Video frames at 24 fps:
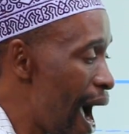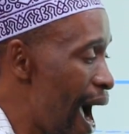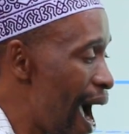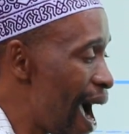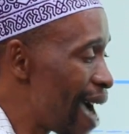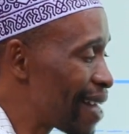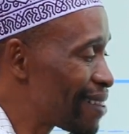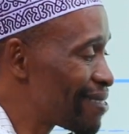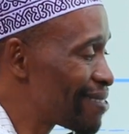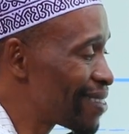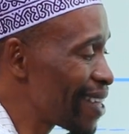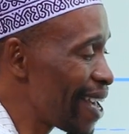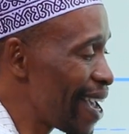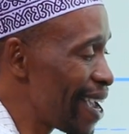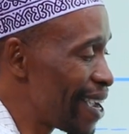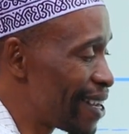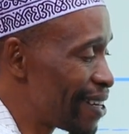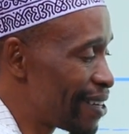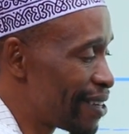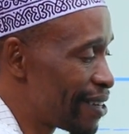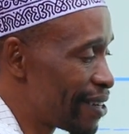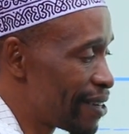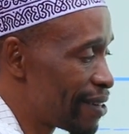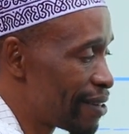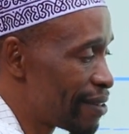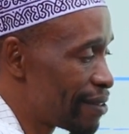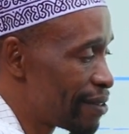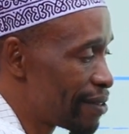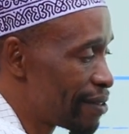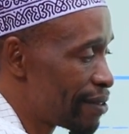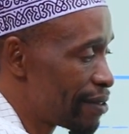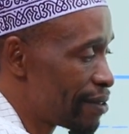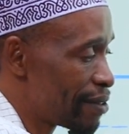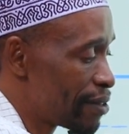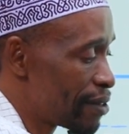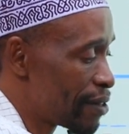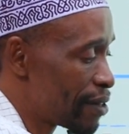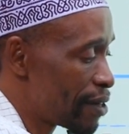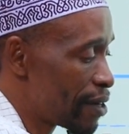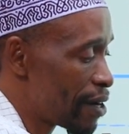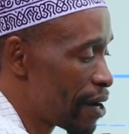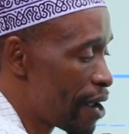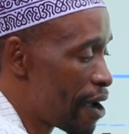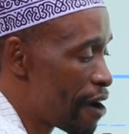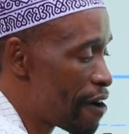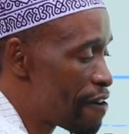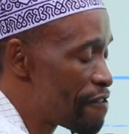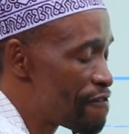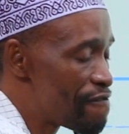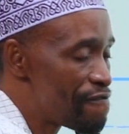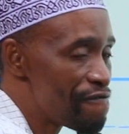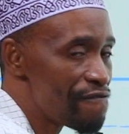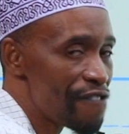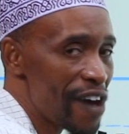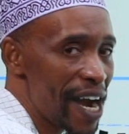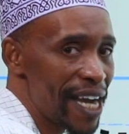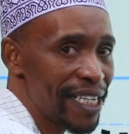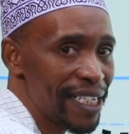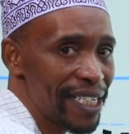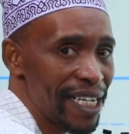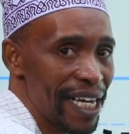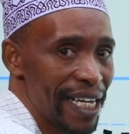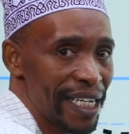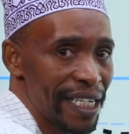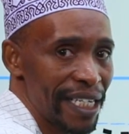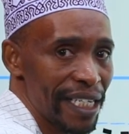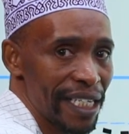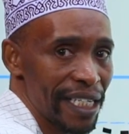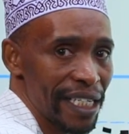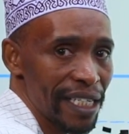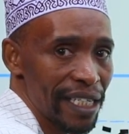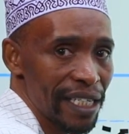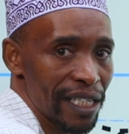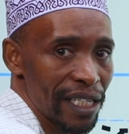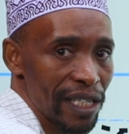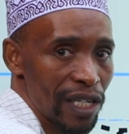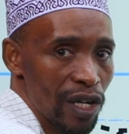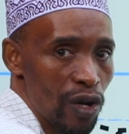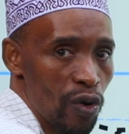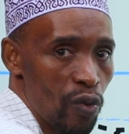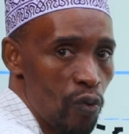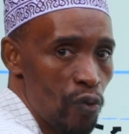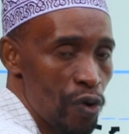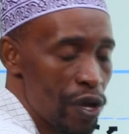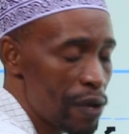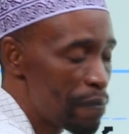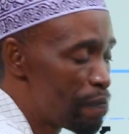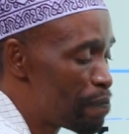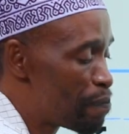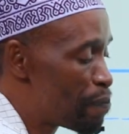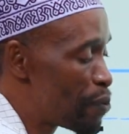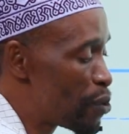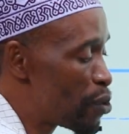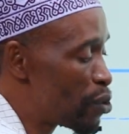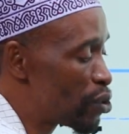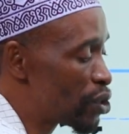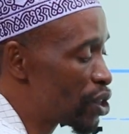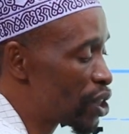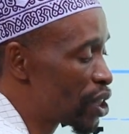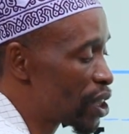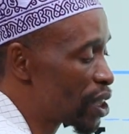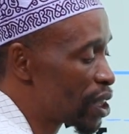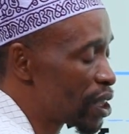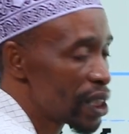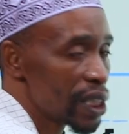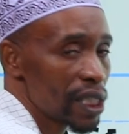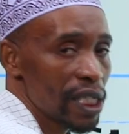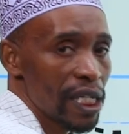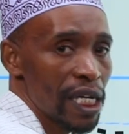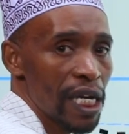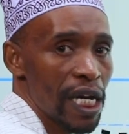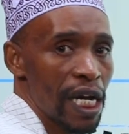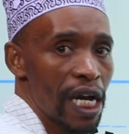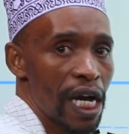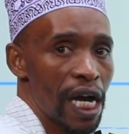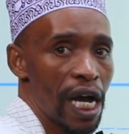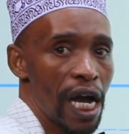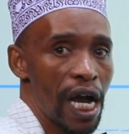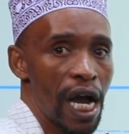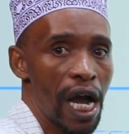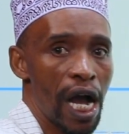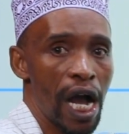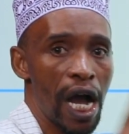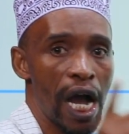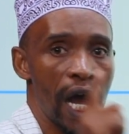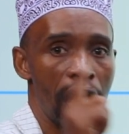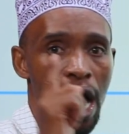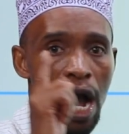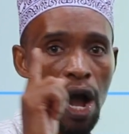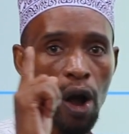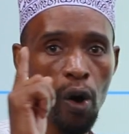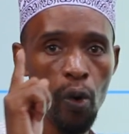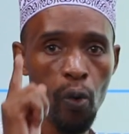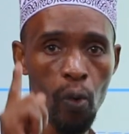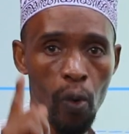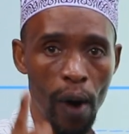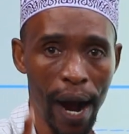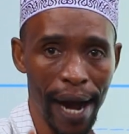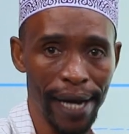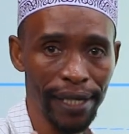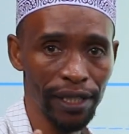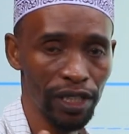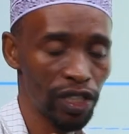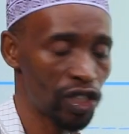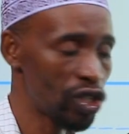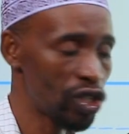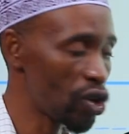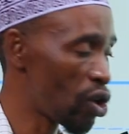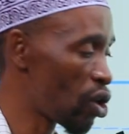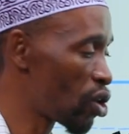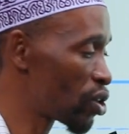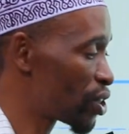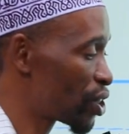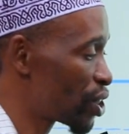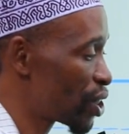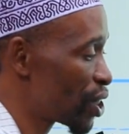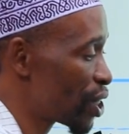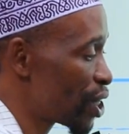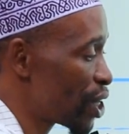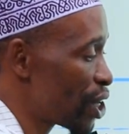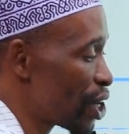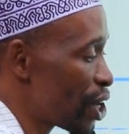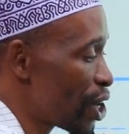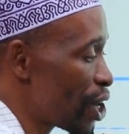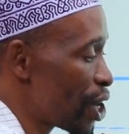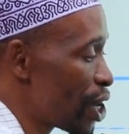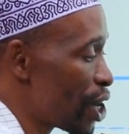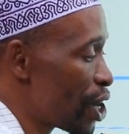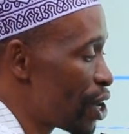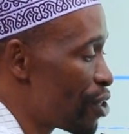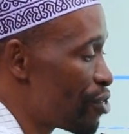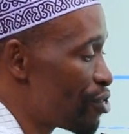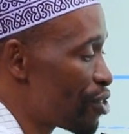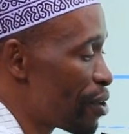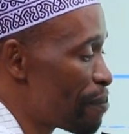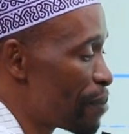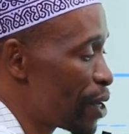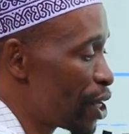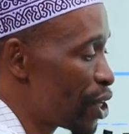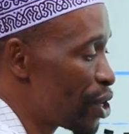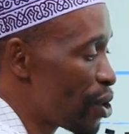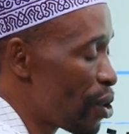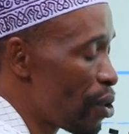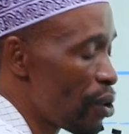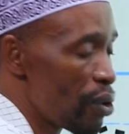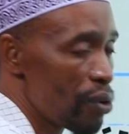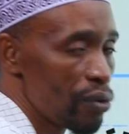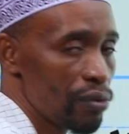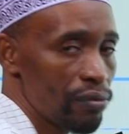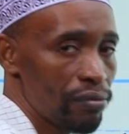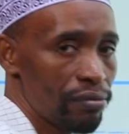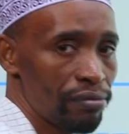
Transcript: and then finally we put one dot in the middle.